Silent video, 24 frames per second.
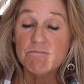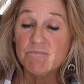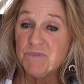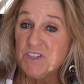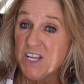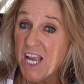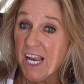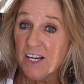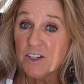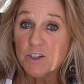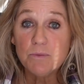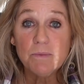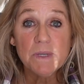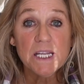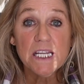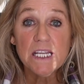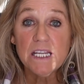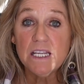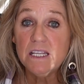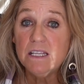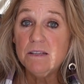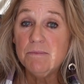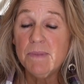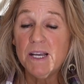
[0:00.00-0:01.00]
text me,
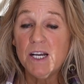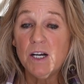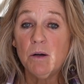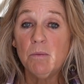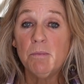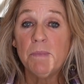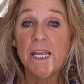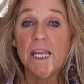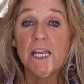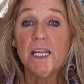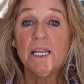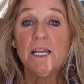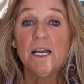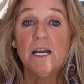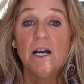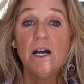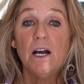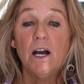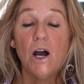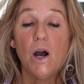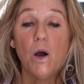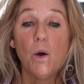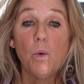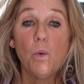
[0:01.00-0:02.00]
email me,
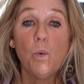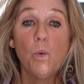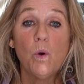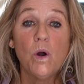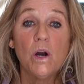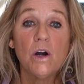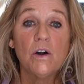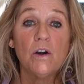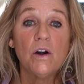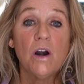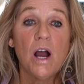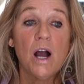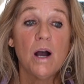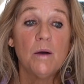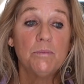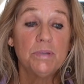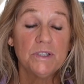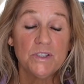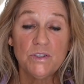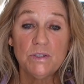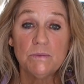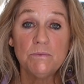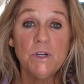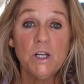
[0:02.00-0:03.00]
or
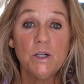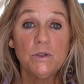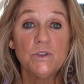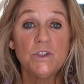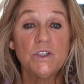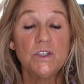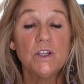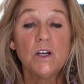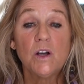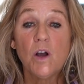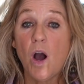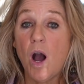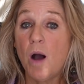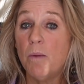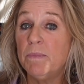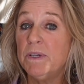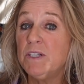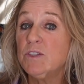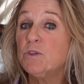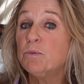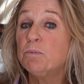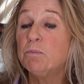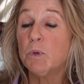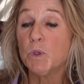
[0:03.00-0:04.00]
put some notes in the
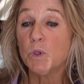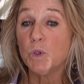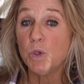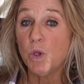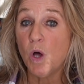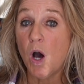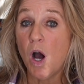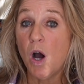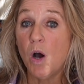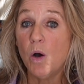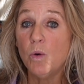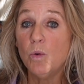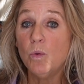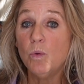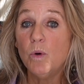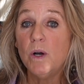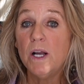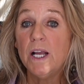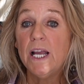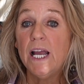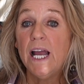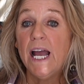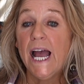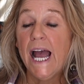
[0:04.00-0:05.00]
comments below,
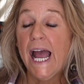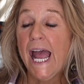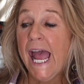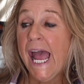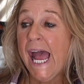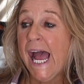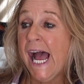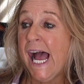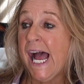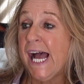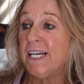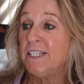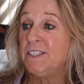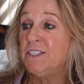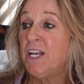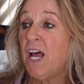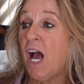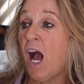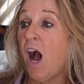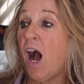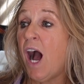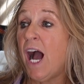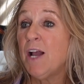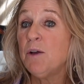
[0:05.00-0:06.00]
and
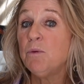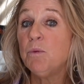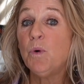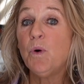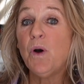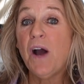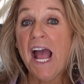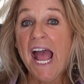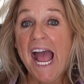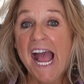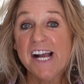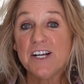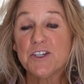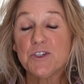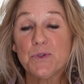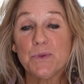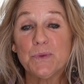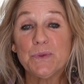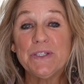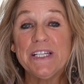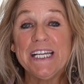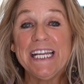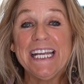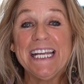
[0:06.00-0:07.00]
I will
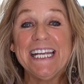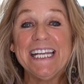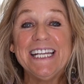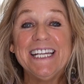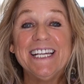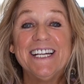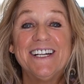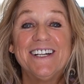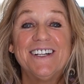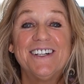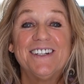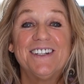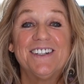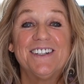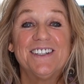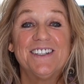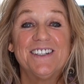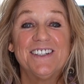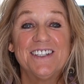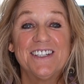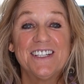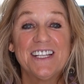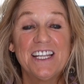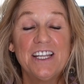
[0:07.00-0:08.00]
actually
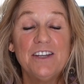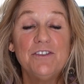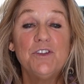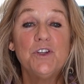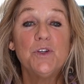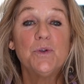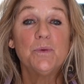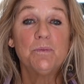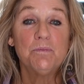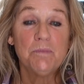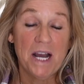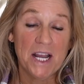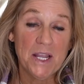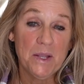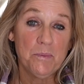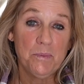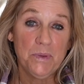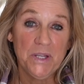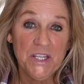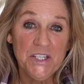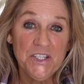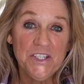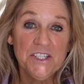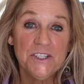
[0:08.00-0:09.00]
give you my
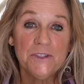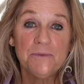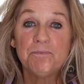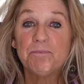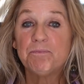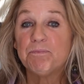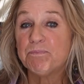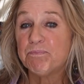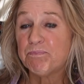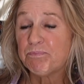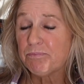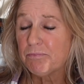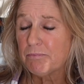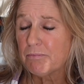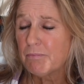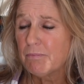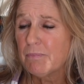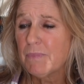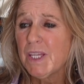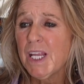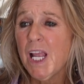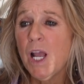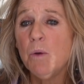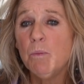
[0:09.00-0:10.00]
opinion
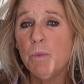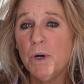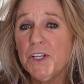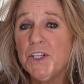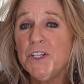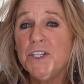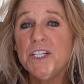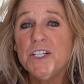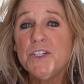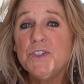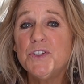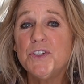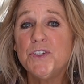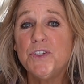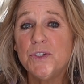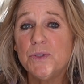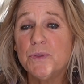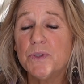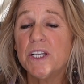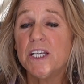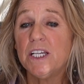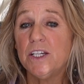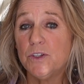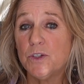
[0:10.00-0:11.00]
on what you need to
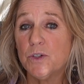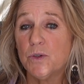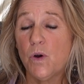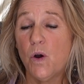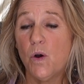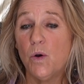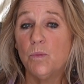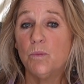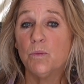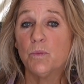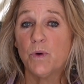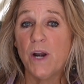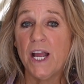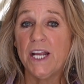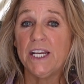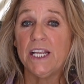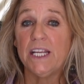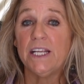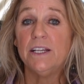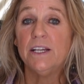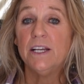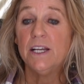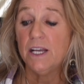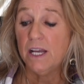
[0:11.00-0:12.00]
do to get your home
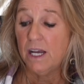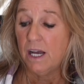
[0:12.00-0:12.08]
ready.